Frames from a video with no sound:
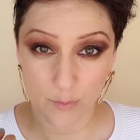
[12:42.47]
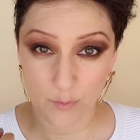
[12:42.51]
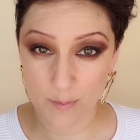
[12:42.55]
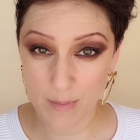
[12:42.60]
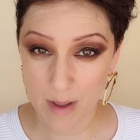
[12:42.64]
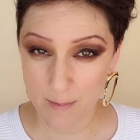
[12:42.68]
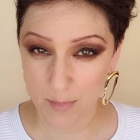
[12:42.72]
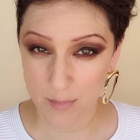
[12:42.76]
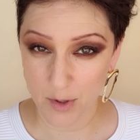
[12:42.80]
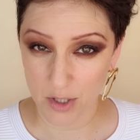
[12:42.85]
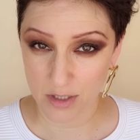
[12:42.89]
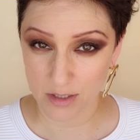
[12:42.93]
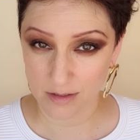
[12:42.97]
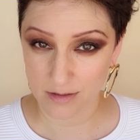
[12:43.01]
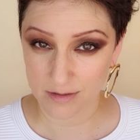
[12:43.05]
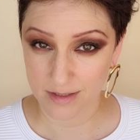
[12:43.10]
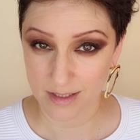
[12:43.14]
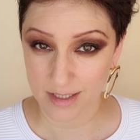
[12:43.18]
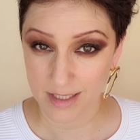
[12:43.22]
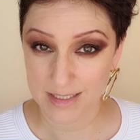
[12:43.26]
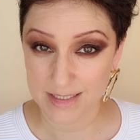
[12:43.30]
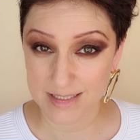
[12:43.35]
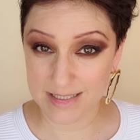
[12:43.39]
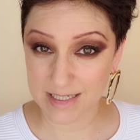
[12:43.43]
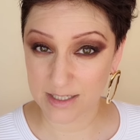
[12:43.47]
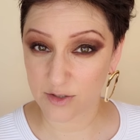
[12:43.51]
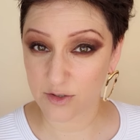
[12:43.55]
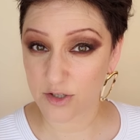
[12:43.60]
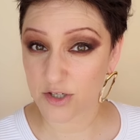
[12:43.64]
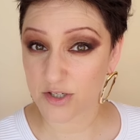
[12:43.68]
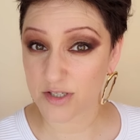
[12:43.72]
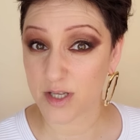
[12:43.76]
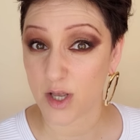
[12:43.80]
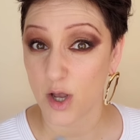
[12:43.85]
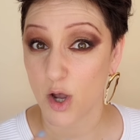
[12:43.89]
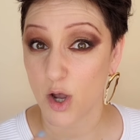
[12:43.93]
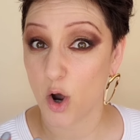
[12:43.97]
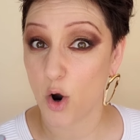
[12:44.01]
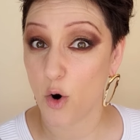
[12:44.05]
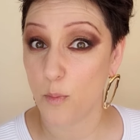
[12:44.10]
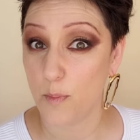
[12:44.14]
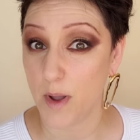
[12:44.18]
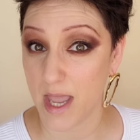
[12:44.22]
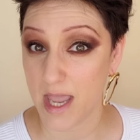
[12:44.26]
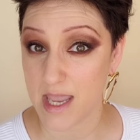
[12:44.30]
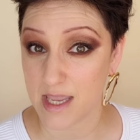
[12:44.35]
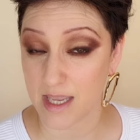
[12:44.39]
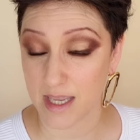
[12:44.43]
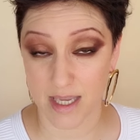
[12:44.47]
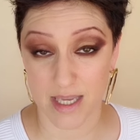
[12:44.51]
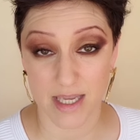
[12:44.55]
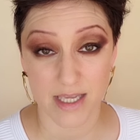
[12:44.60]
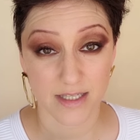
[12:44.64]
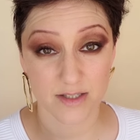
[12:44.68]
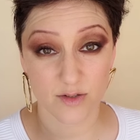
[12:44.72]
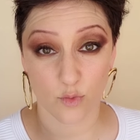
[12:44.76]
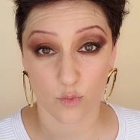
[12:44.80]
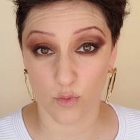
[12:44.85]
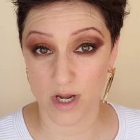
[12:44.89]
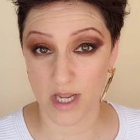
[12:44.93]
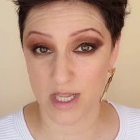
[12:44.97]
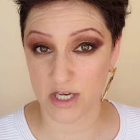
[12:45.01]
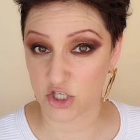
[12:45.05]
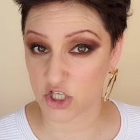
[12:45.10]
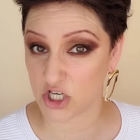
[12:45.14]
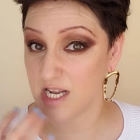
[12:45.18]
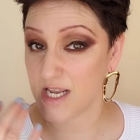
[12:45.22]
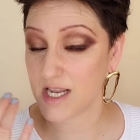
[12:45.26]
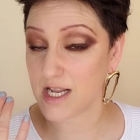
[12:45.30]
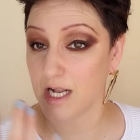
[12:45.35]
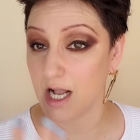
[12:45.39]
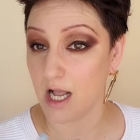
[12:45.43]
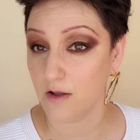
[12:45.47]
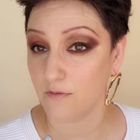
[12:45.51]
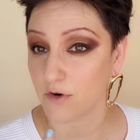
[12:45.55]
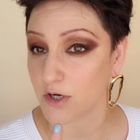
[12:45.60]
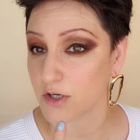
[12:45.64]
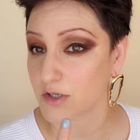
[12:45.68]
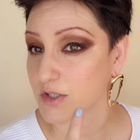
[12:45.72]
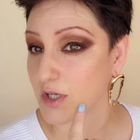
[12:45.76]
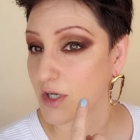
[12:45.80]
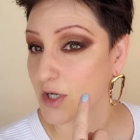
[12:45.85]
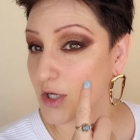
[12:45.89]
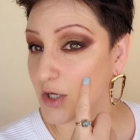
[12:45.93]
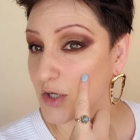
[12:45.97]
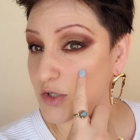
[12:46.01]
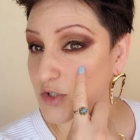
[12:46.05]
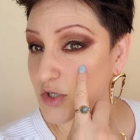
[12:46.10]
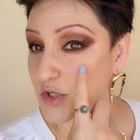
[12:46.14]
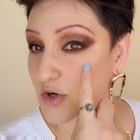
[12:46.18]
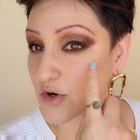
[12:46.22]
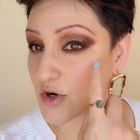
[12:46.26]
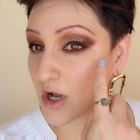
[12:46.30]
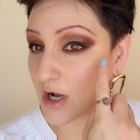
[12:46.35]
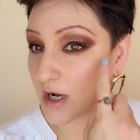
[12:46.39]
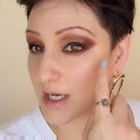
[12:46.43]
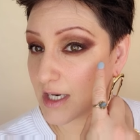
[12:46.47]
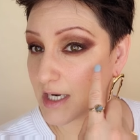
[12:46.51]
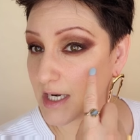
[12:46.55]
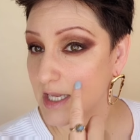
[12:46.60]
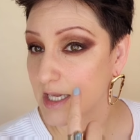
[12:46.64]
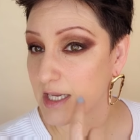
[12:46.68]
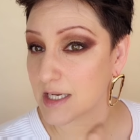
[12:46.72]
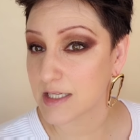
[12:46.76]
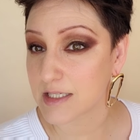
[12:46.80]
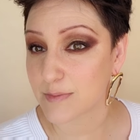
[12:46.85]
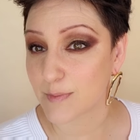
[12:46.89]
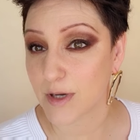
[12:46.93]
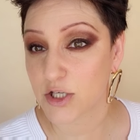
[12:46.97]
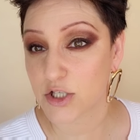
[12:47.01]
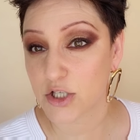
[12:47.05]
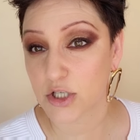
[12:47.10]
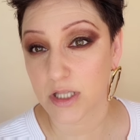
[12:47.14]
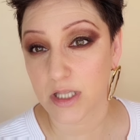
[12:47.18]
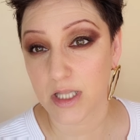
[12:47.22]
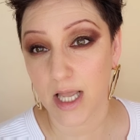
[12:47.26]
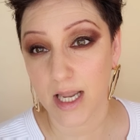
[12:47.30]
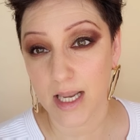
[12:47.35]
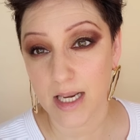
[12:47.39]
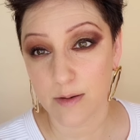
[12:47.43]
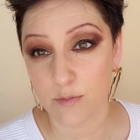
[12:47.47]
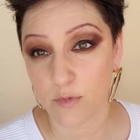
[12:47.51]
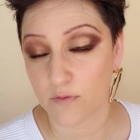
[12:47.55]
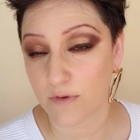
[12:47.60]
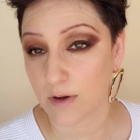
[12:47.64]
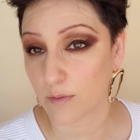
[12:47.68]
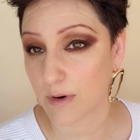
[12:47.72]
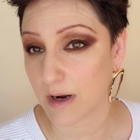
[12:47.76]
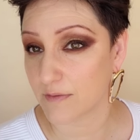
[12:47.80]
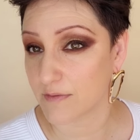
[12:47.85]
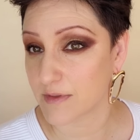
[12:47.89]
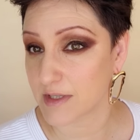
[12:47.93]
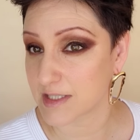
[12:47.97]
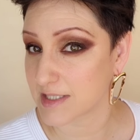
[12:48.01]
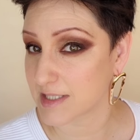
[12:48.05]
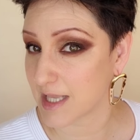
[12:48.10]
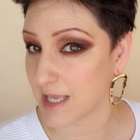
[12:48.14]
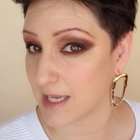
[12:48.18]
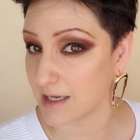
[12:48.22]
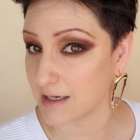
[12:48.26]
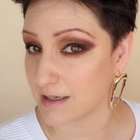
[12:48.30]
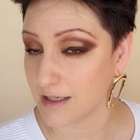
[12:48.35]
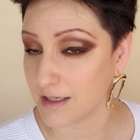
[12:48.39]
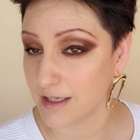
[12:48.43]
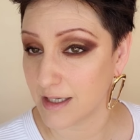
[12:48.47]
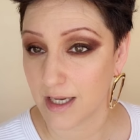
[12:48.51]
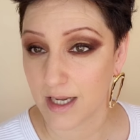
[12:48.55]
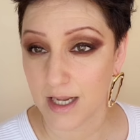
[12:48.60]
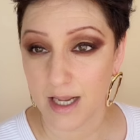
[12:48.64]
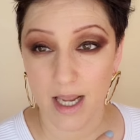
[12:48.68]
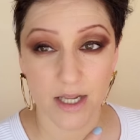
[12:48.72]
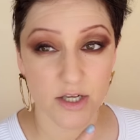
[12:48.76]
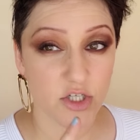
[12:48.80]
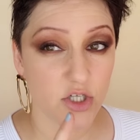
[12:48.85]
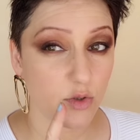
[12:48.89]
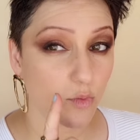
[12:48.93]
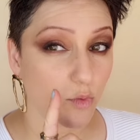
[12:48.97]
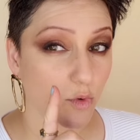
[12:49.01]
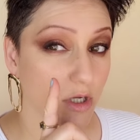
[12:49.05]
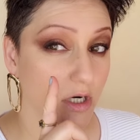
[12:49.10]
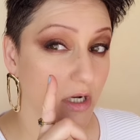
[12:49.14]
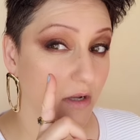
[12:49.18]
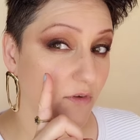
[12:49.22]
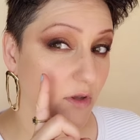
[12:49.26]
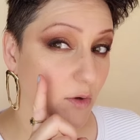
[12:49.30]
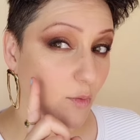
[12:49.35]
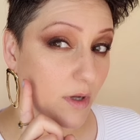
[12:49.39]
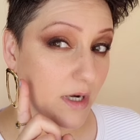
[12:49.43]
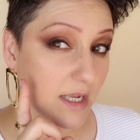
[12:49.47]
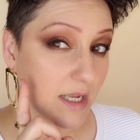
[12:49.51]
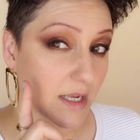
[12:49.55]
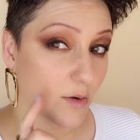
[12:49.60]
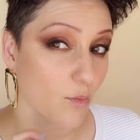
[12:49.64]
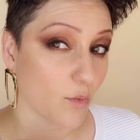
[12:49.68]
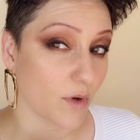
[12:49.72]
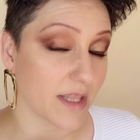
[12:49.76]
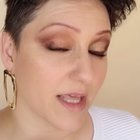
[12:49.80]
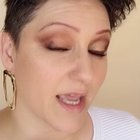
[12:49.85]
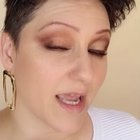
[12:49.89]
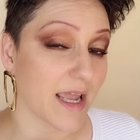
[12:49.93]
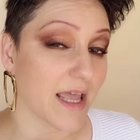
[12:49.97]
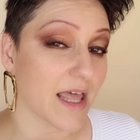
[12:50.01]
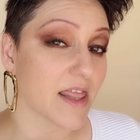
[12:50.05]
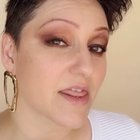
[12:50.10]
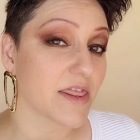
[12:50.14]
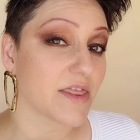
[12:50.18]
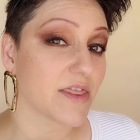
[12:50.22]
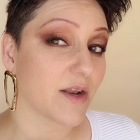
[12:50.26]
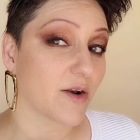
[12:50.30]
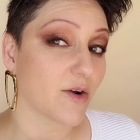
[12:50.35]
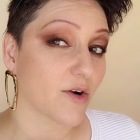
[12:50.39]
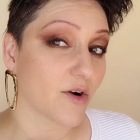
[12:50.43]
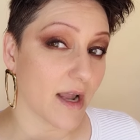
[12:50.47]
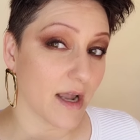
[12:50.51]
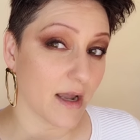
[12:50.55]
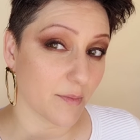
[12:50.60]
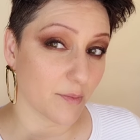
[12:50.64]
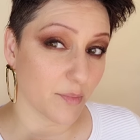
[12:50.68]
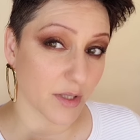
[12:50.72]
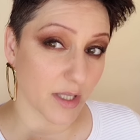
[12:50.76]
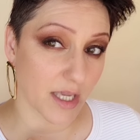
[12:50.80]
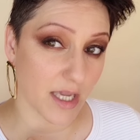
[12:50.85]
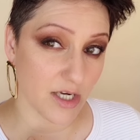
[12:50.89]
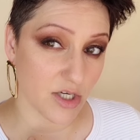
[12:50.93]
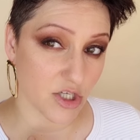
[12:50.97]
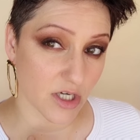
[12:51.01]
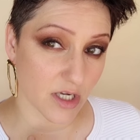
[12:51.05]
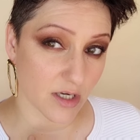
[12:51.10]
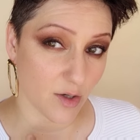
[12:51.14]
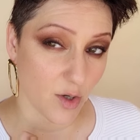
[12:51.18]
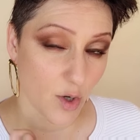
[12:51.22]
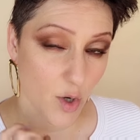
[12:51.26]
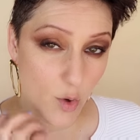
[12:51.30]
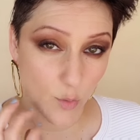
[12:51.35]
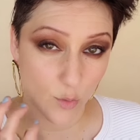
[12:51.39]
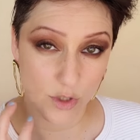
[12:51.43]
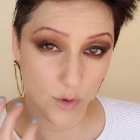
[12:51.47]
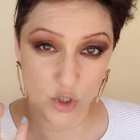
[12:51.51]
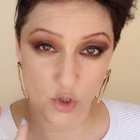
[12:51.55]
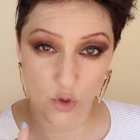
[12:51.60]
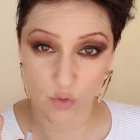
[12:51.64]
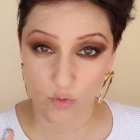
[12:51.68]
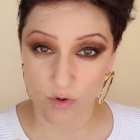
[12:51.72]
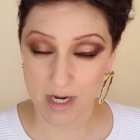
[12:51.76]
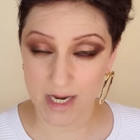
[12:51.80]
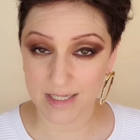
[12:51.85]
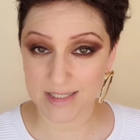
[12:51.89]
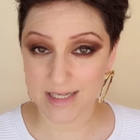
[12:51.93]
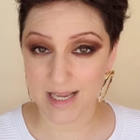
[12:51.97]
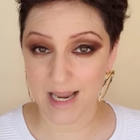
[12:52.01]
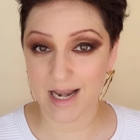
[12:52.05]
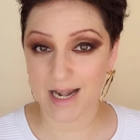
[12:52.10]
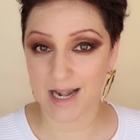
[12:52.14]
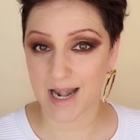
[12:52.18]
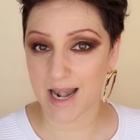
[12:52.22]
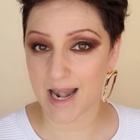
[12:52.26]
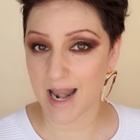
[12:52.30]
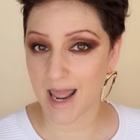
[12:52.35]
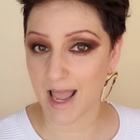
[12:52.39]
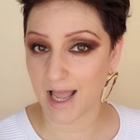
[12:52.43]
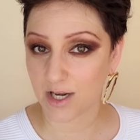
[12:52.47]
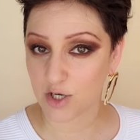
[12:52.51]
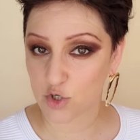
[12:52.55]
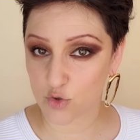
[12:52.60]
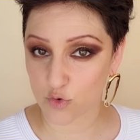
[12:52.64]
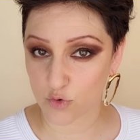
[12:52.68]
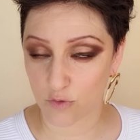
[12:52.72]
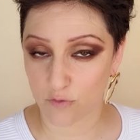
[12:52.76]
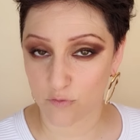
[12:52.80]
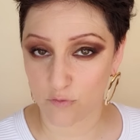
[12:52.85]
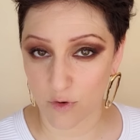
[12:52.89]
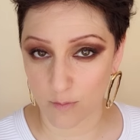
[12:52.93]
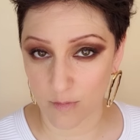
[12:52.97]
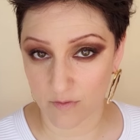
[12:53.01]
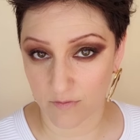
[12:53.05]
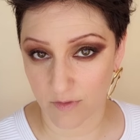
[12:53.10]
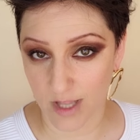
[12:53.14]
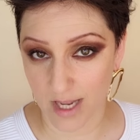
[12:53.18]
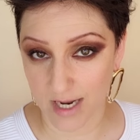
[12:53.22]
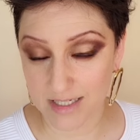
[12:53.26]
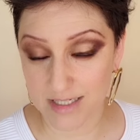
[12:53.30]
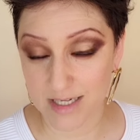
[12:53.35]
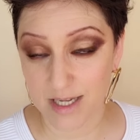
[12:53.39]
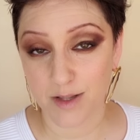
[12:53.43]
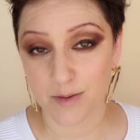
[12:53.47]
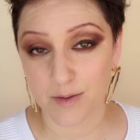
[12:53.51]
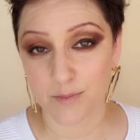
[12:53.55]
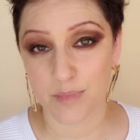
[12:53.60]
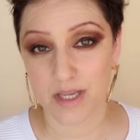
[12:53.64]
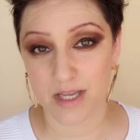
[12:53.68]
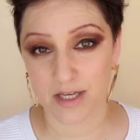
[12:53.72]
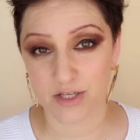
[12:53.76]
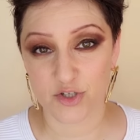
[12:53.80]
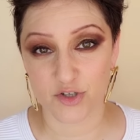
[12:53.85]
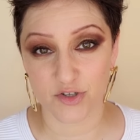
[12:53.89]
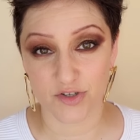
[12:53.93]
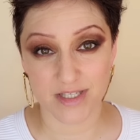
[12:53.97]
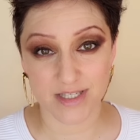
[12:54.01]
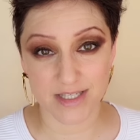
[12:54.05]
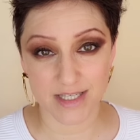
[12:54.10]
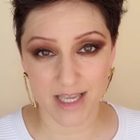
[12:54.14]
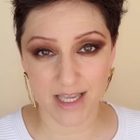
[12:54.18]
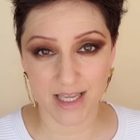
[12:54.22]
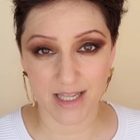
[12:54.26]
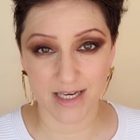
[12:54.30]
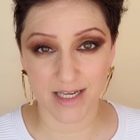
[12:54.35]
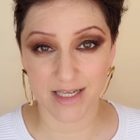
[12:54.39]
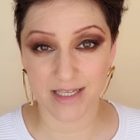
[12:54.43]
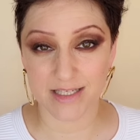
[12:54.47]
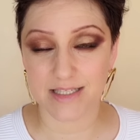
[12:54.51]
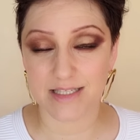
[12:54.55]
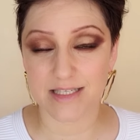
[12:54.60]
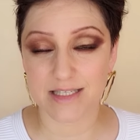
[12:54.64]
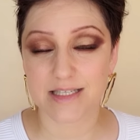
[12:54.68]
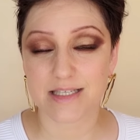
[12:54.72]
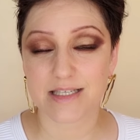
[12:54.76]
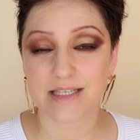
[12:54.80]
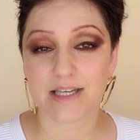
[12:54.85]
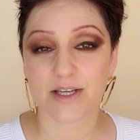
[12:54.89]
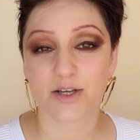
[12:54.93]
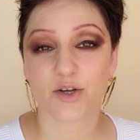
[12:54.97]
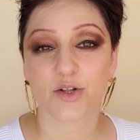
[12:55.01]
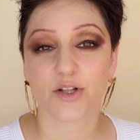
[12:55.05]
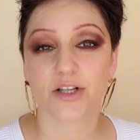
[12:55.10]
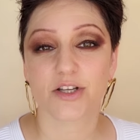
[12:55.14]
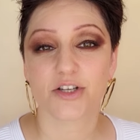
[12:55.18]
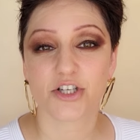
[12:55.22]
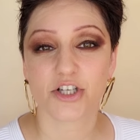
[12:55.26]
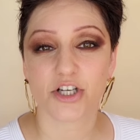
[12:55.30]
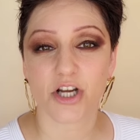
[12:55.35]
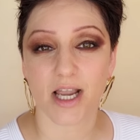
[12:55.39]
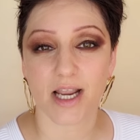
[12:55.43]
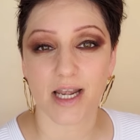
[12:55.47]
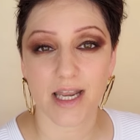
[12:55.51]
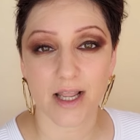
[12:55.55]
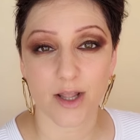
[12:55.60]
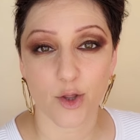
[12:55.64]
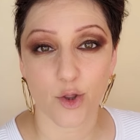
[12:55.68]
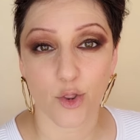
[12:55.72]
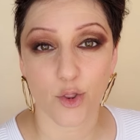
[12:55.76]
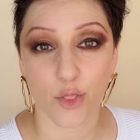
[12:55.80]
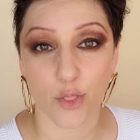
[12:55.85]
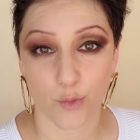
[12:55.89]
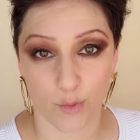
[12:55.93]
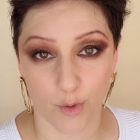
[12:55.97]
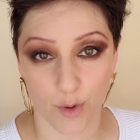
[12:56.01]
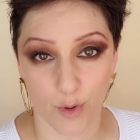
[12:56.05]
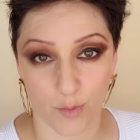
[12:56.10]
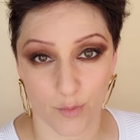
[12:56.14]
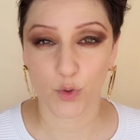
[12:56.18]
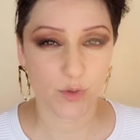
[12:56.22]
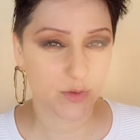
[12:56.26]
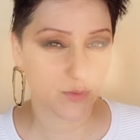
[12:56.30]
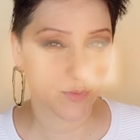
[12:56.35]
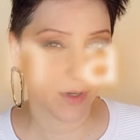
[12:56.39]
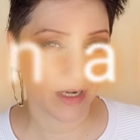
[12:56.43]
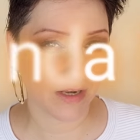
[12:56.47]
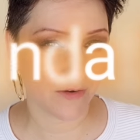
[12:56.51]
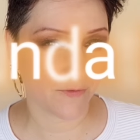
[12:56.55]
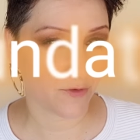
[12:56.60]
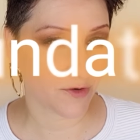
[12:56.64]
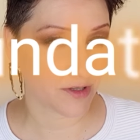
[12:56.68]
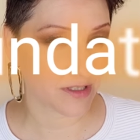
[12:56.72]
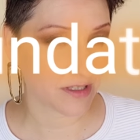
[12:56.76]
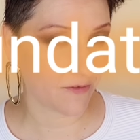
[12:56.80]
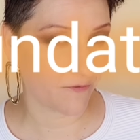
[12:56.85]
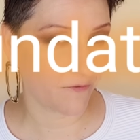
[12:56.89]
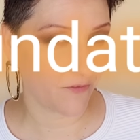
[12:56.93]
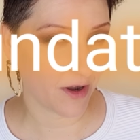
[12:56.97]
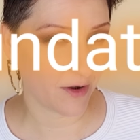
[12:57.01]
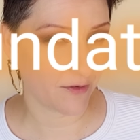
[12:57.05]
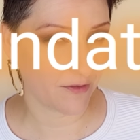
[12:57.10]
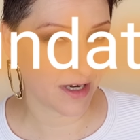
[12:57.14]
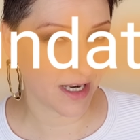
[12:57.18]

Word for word: Remember, concealer is opaque, it's rich, it covers, so you're not going to get as much light moving around the skin as you would if you went in with a thinner application, which creates a natural form of light because your skin is still shining through. Who's ready for some